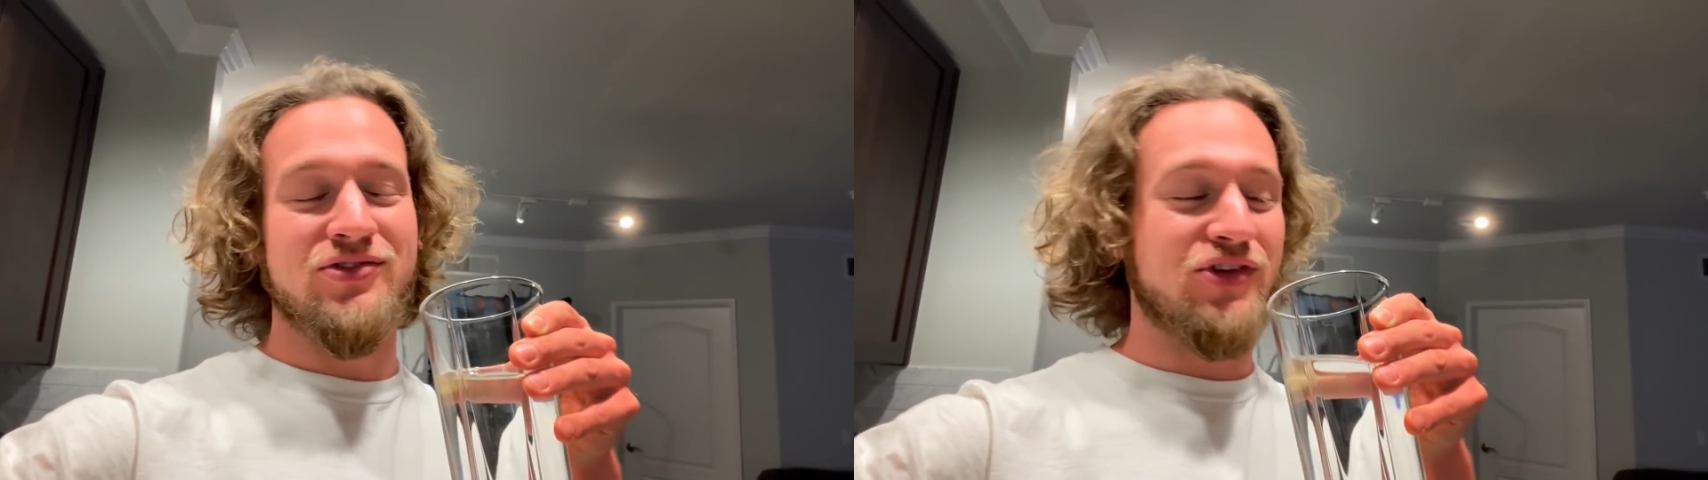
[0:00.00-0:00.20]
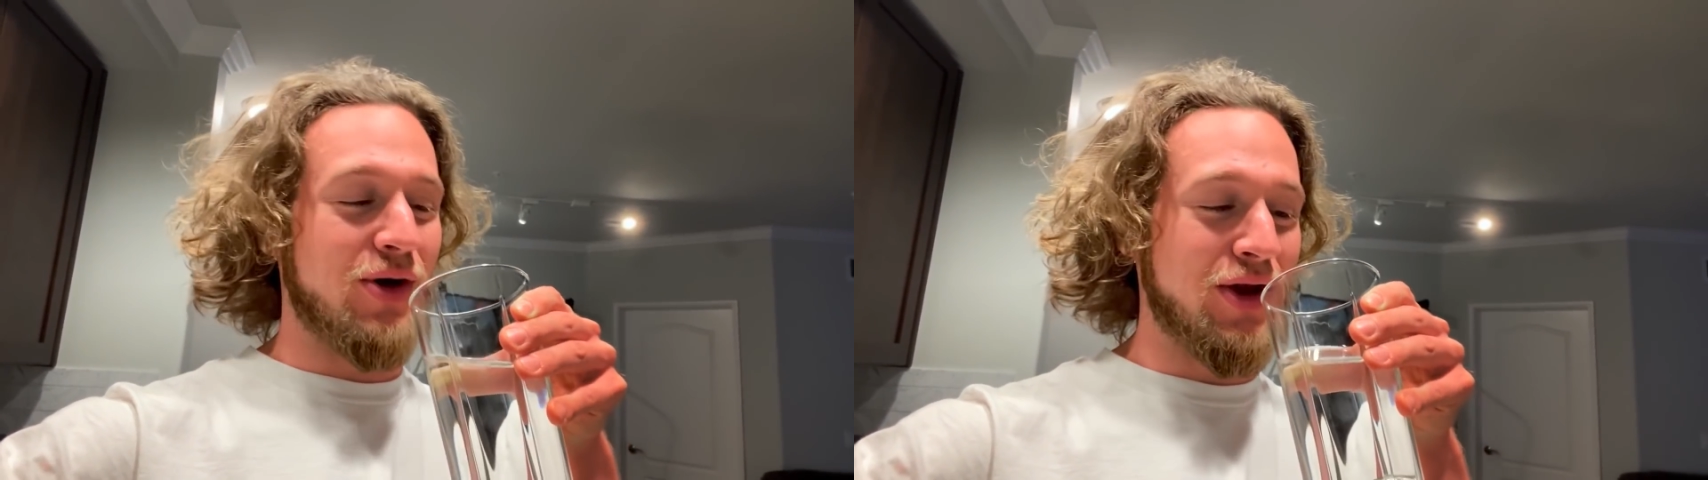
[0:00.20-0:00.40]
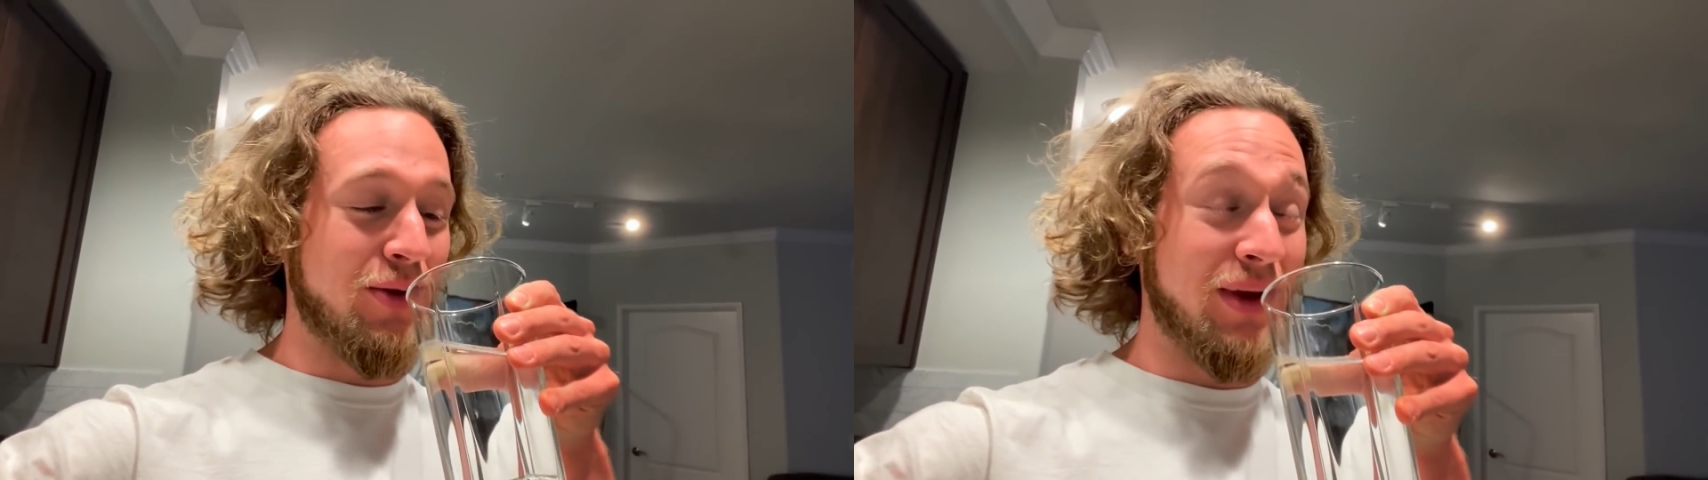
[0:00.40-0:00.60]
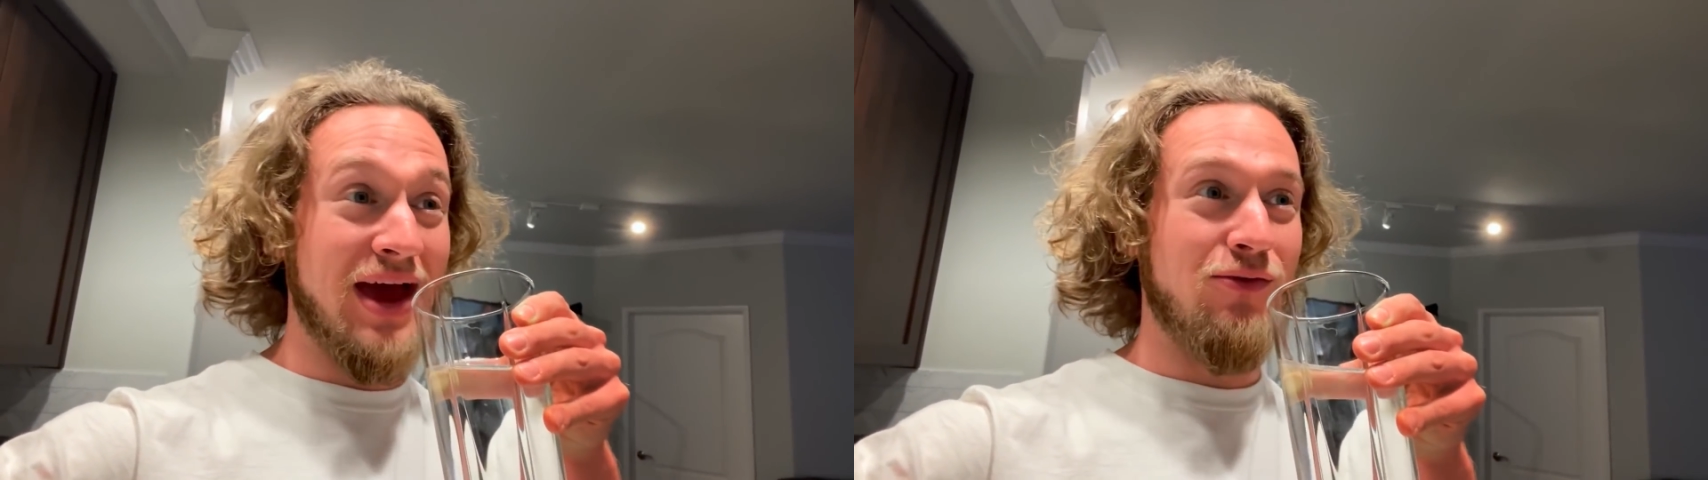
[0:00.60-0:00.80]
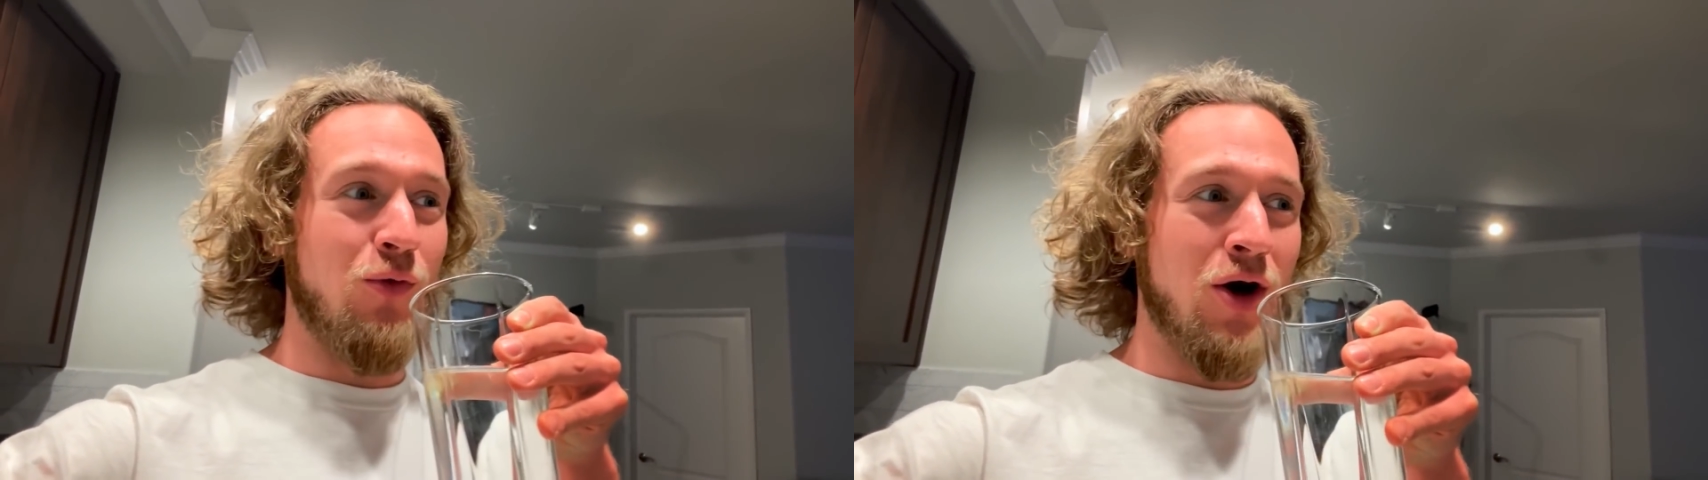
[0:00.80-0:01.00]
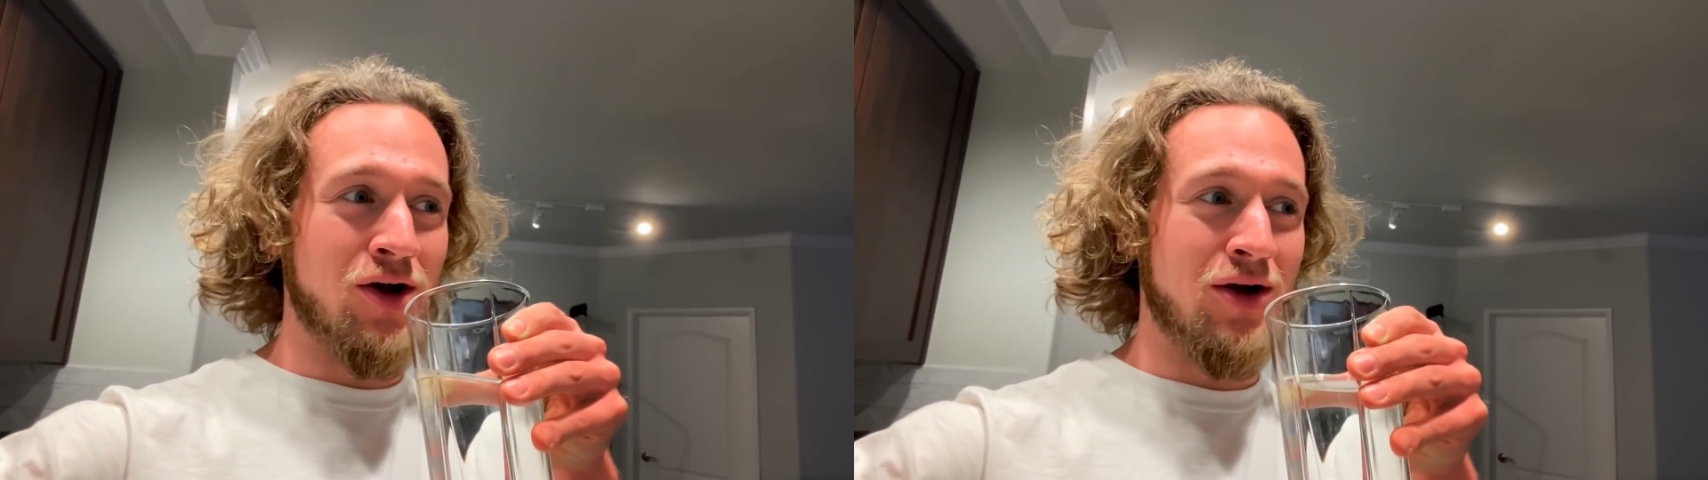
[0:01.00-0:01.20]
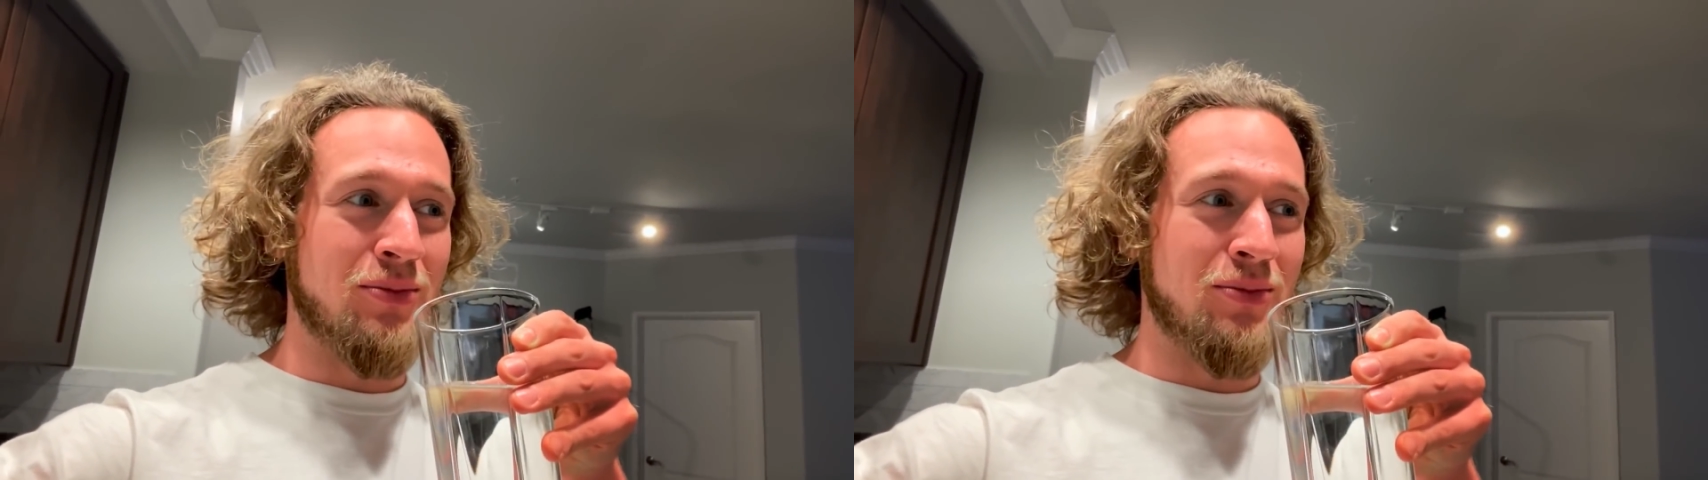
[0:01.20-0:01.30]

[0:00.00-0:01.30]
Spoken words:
and so I know when I have water,